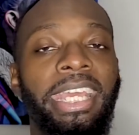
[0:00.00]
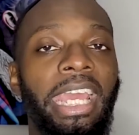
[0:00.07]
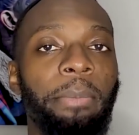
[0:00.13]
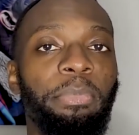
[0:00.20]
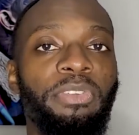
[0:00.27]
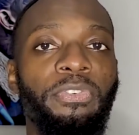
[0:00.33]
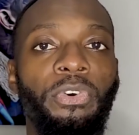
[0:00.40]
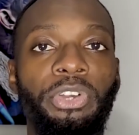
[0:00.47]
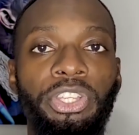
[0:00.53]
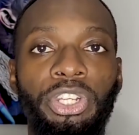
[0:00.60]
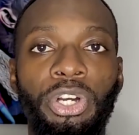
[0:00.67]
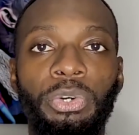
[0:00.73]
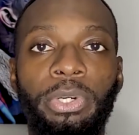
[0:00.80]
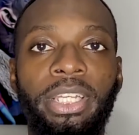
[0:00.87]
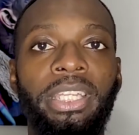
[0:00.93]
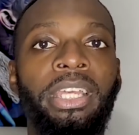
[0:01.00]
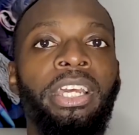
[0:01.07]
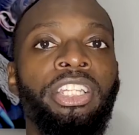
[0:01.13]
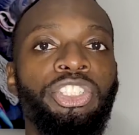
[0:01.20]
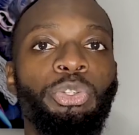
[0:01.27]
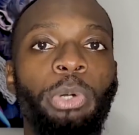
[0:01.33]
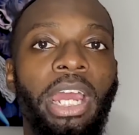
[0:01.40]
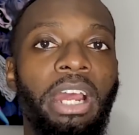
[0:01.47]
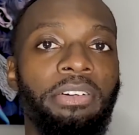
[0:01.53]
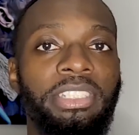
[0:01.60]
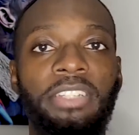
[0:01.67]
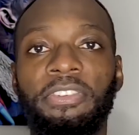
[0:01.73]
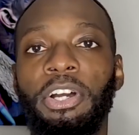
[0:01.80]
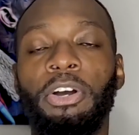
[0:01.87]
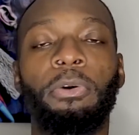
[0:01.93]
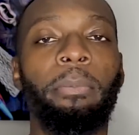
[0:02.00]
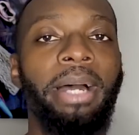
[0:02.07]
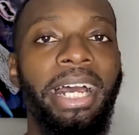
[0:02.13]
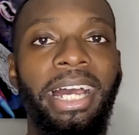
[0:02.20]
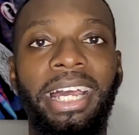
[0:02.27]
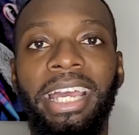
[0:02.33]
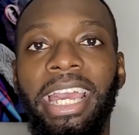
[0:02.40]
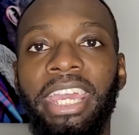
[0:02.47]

And before you know it, 2 hours have gone by